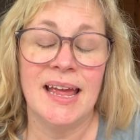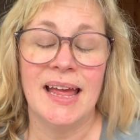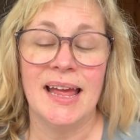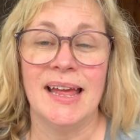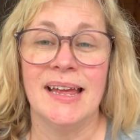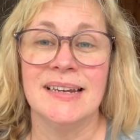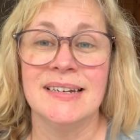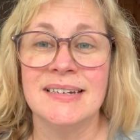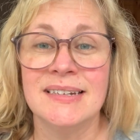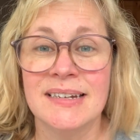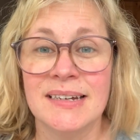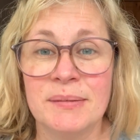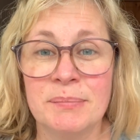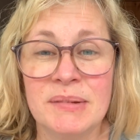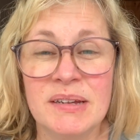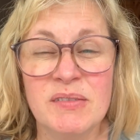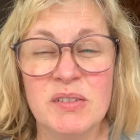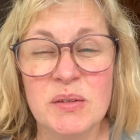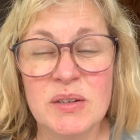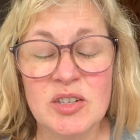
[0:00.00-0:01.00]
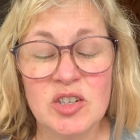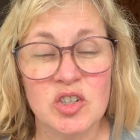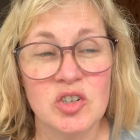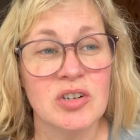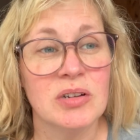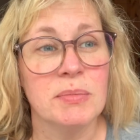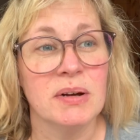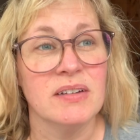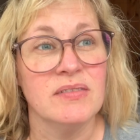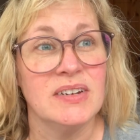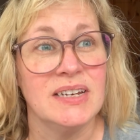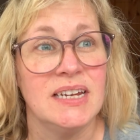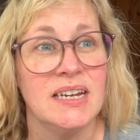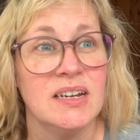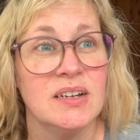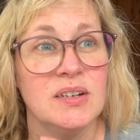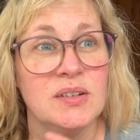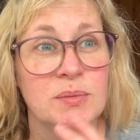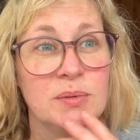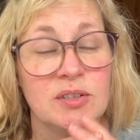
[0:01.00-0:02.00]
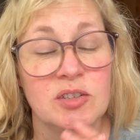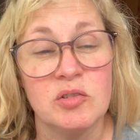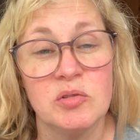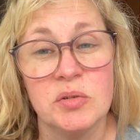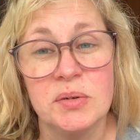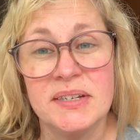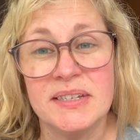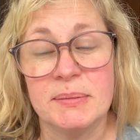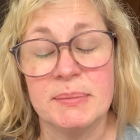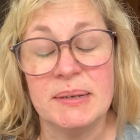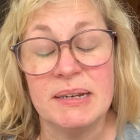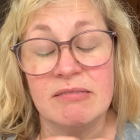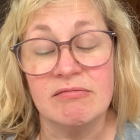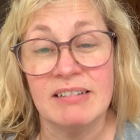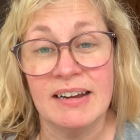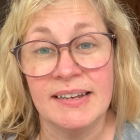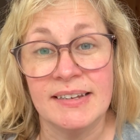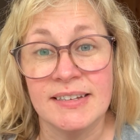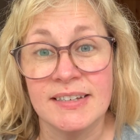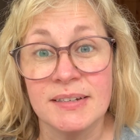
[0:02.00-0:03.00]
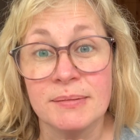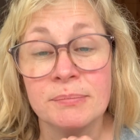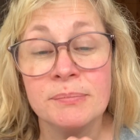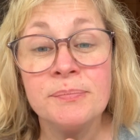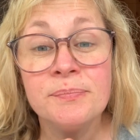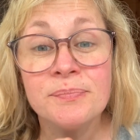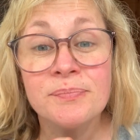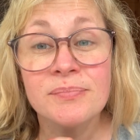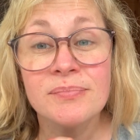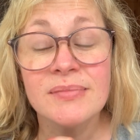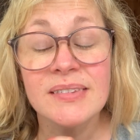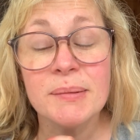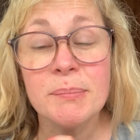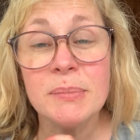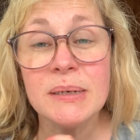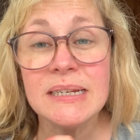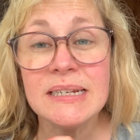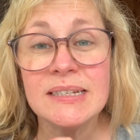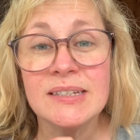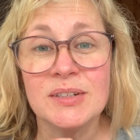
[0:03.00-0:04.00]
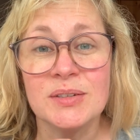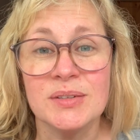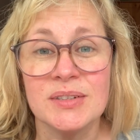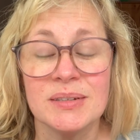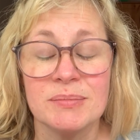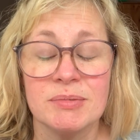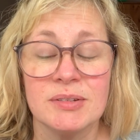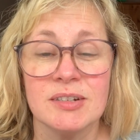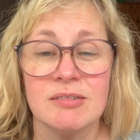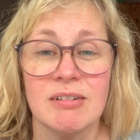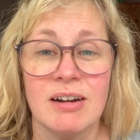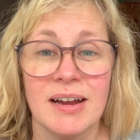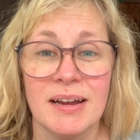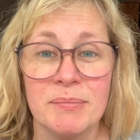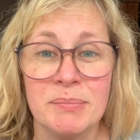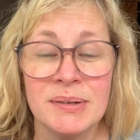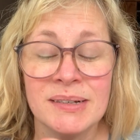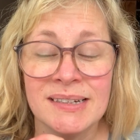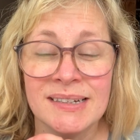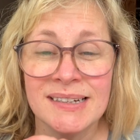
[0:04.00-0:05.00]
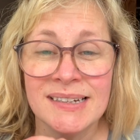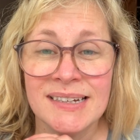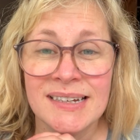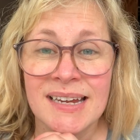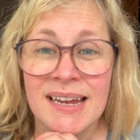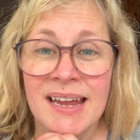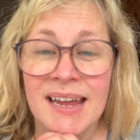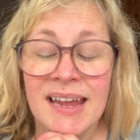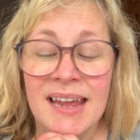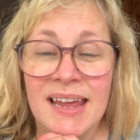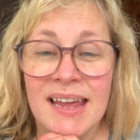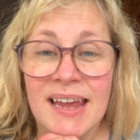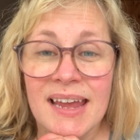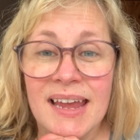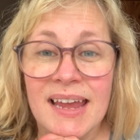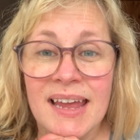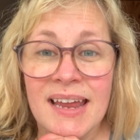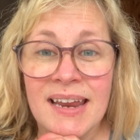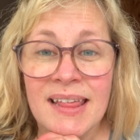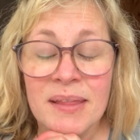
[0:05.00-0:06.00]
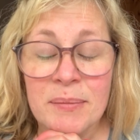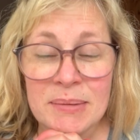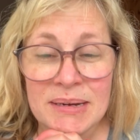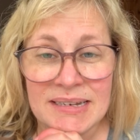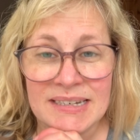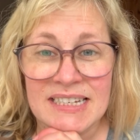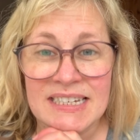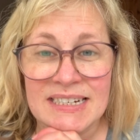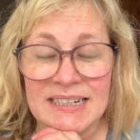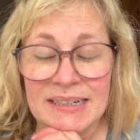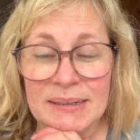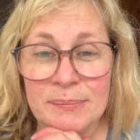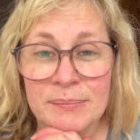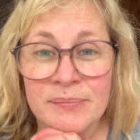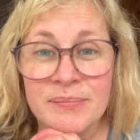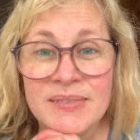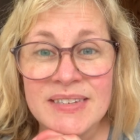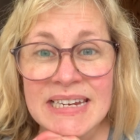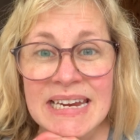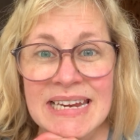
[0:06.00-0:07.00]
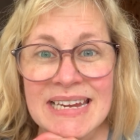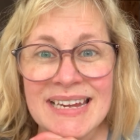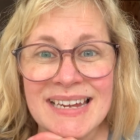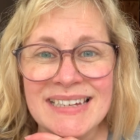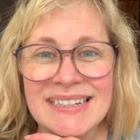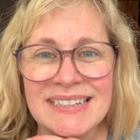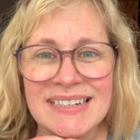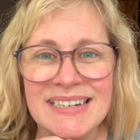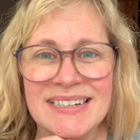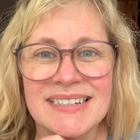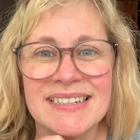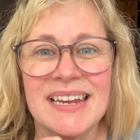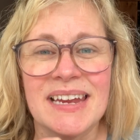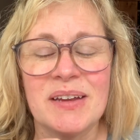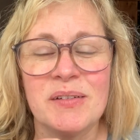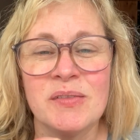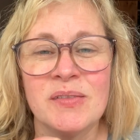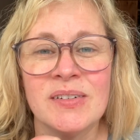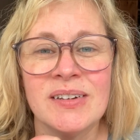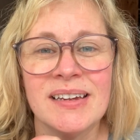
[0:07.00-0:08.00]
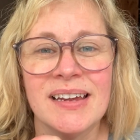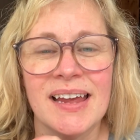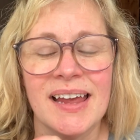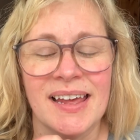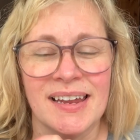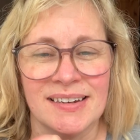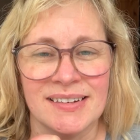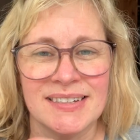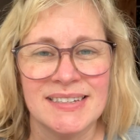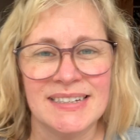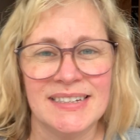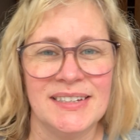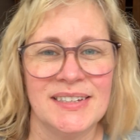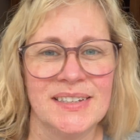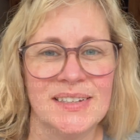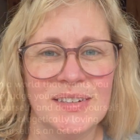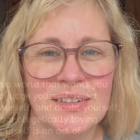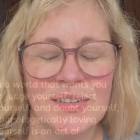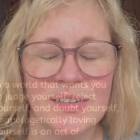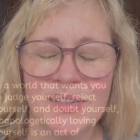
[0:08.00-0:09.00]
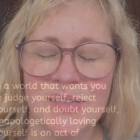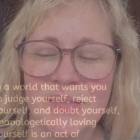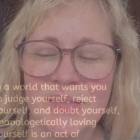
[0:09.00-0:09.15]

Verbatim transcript: And um, if you enjoy my videos, which are always a bit random, then please do subscribe. And in the meantime, take care, stay safe, and I'll see you soon.